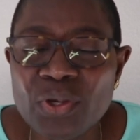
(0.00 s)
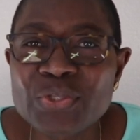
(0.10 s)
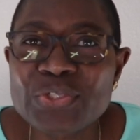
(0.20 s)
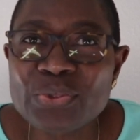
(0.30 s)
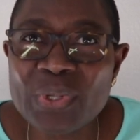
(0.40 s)

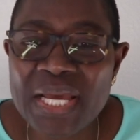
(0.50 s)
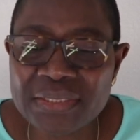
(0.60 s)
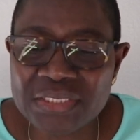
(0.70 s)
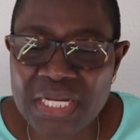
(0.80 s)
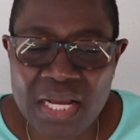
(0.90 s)

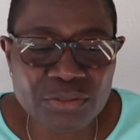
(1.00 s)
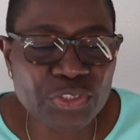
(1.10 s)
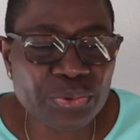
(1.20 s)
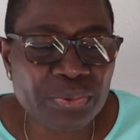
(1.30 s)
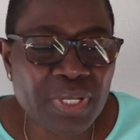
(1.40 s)
solar
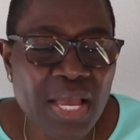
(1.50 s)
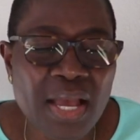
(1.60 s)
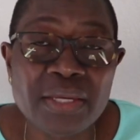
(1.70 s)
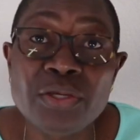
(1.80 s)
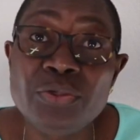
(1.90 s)
charger
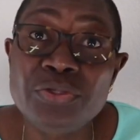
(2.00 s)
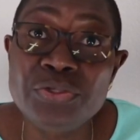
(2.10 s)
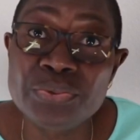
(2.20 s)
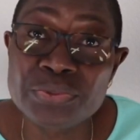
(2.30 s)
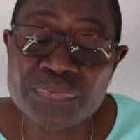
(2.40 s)
are a
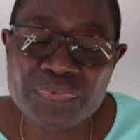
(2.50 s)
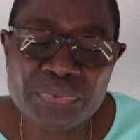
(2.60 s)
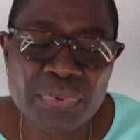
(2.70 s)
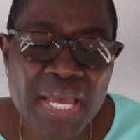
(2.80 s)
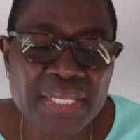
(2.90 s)

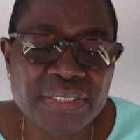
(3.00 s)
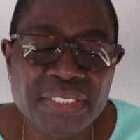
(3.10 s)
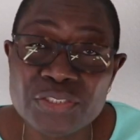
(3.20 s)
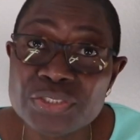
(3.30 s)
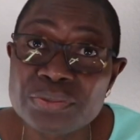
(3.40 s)
useful
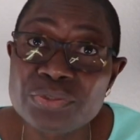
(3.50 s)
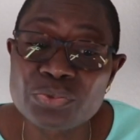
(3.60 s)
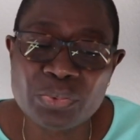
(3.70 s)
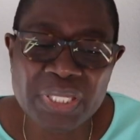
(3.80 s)
addition to